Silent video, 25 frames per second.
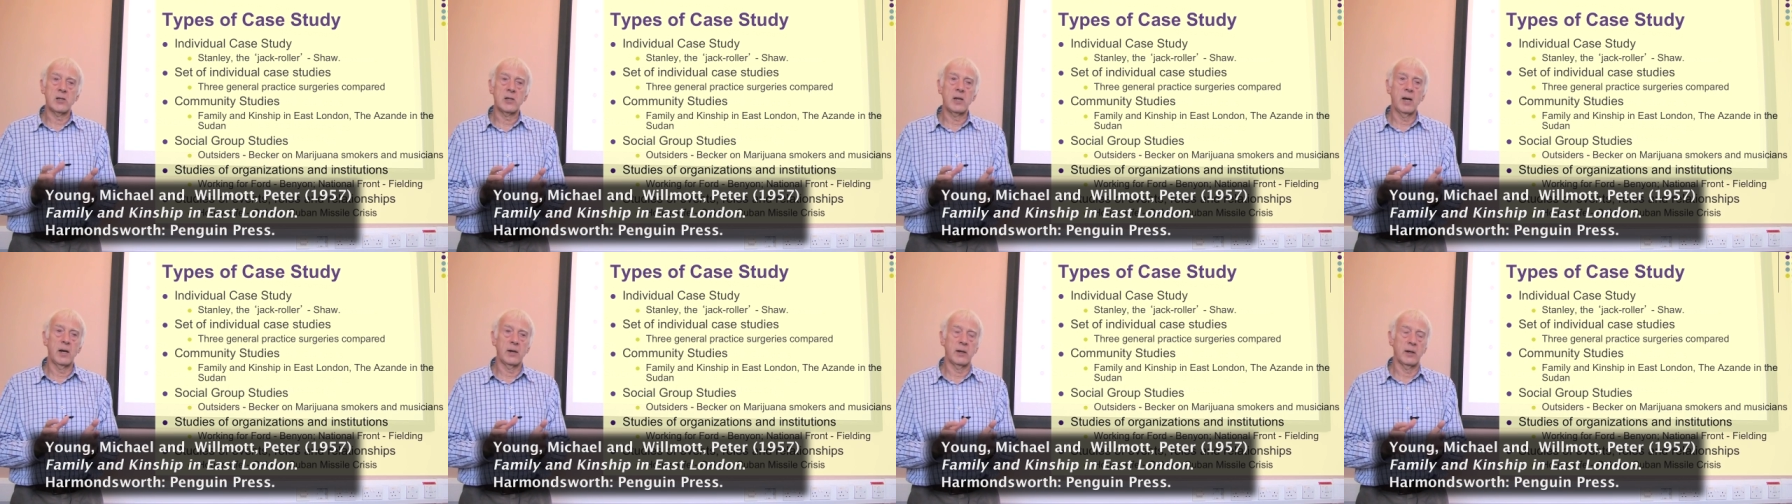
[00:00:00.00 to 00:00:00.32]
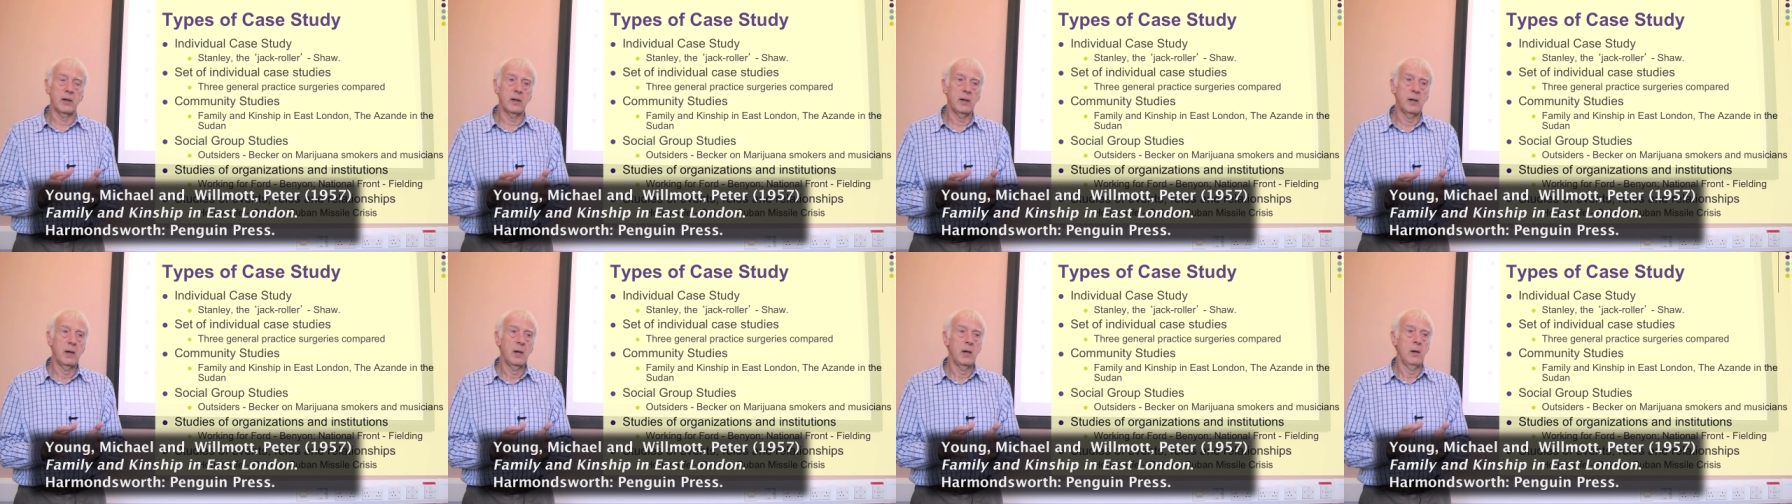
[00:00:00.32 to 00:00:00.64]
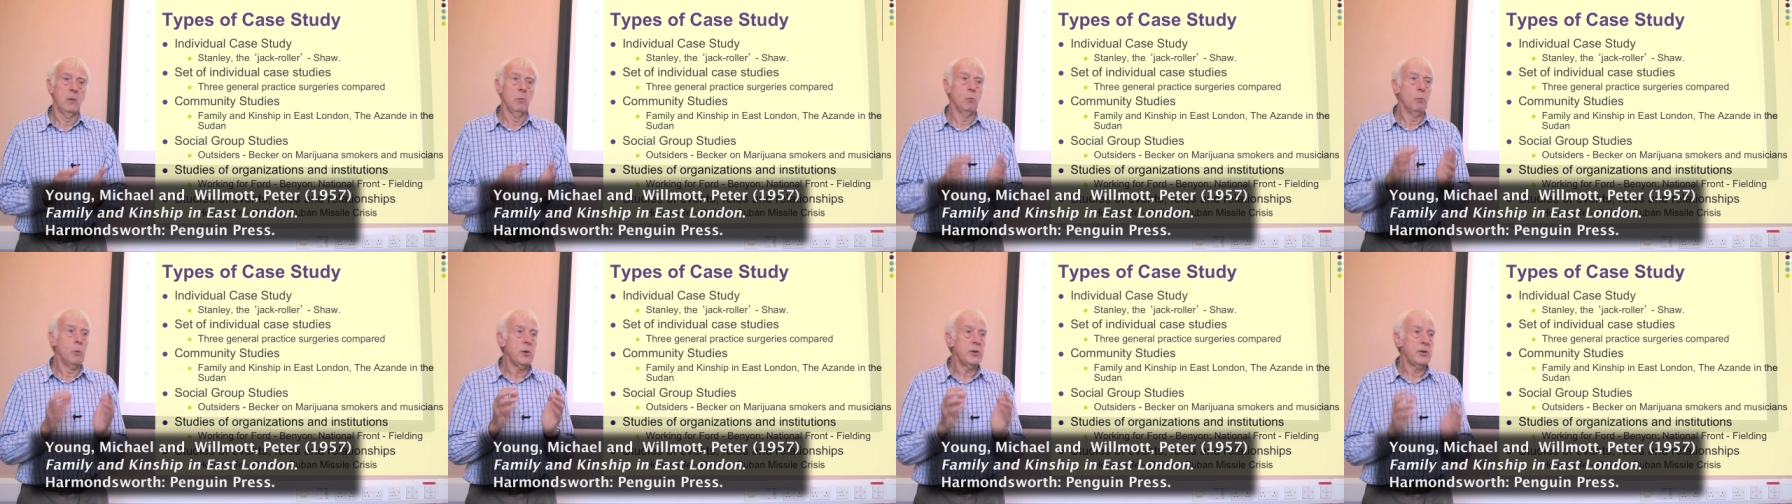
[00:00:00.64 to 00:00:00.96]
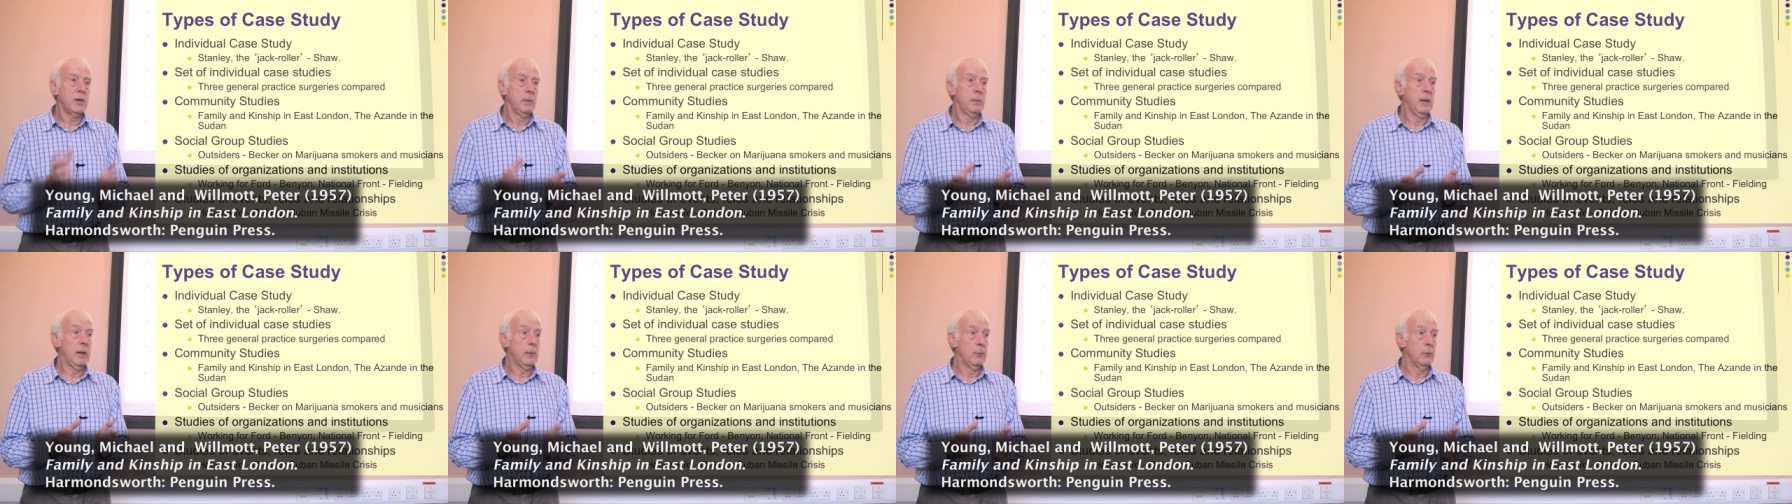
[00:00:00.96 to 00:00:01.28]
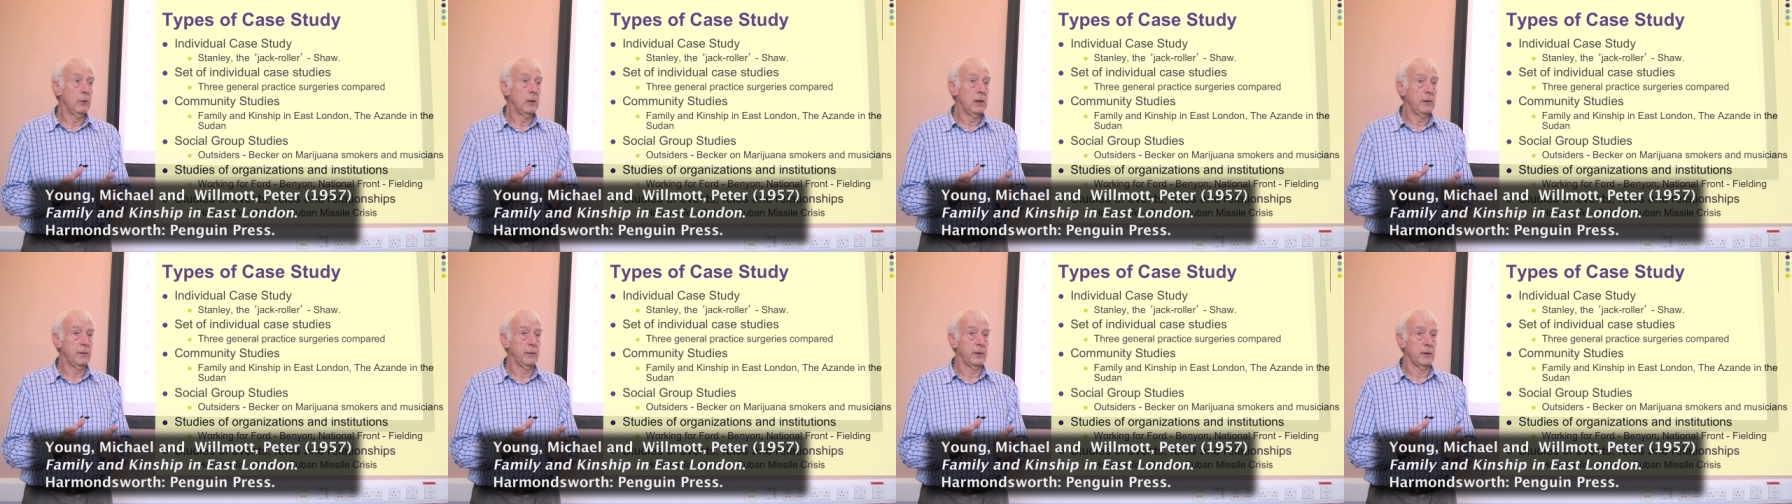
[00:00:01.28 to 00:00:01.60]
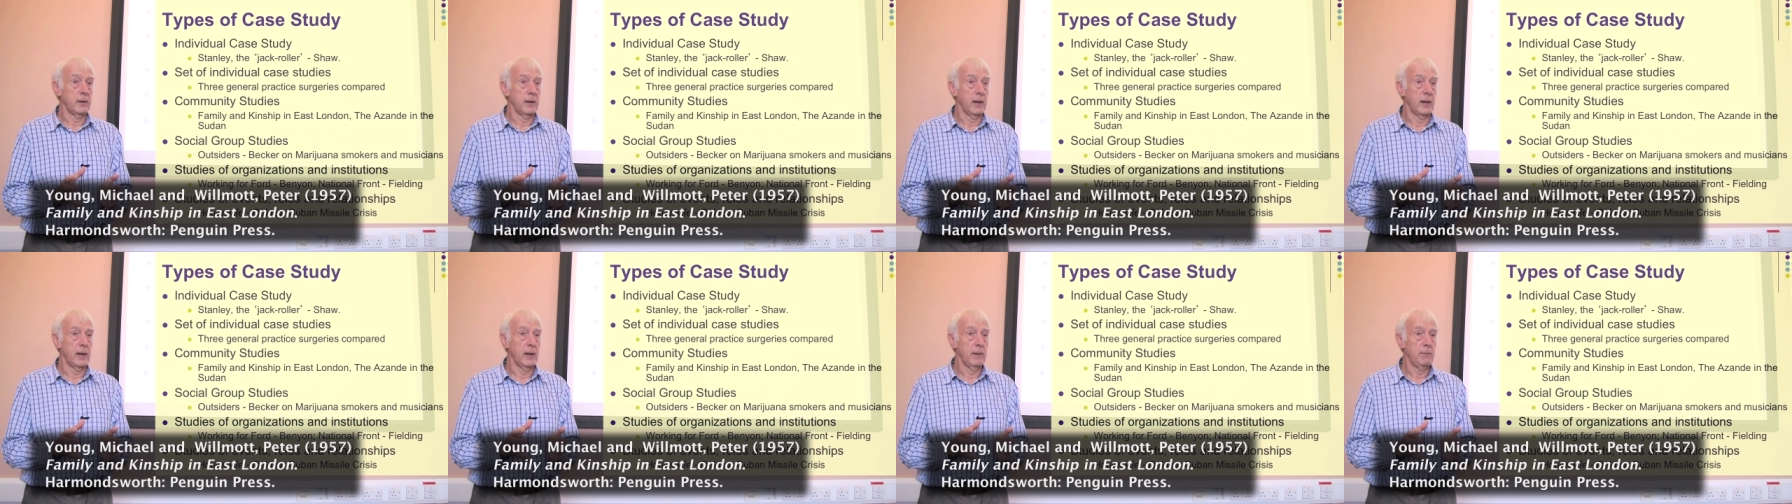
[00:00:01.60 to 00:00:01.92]
study with the people
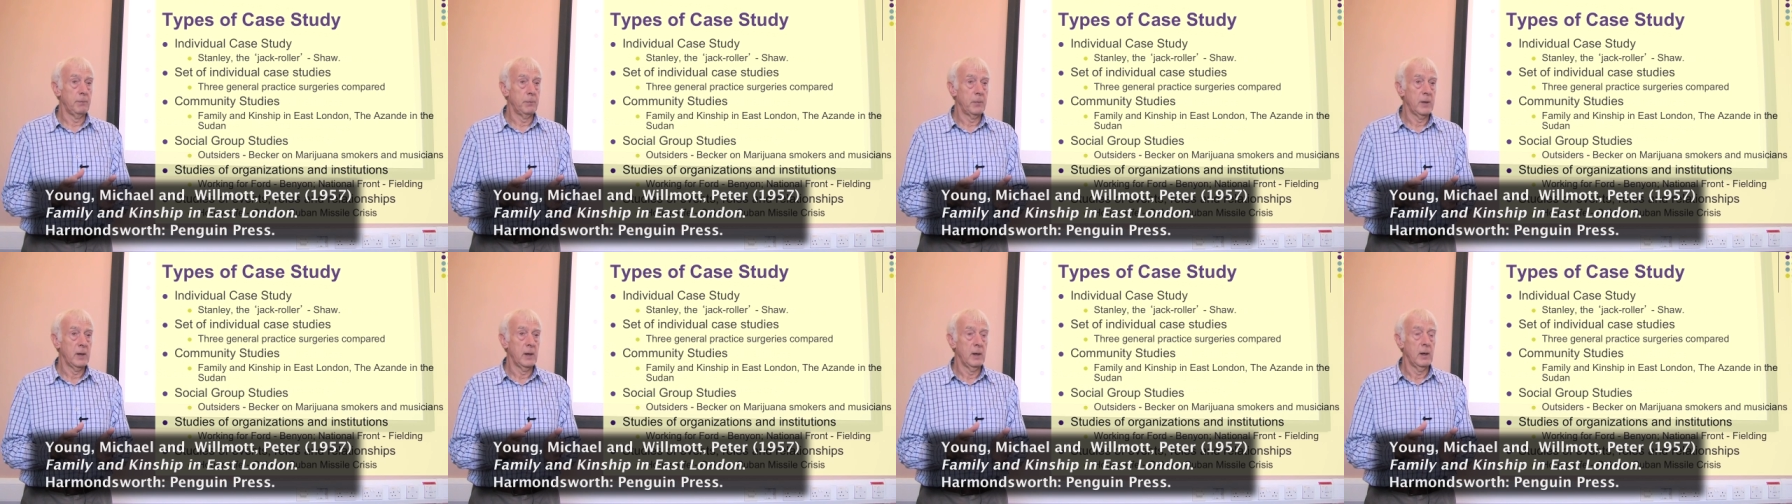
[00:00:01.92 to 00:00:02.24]
living there.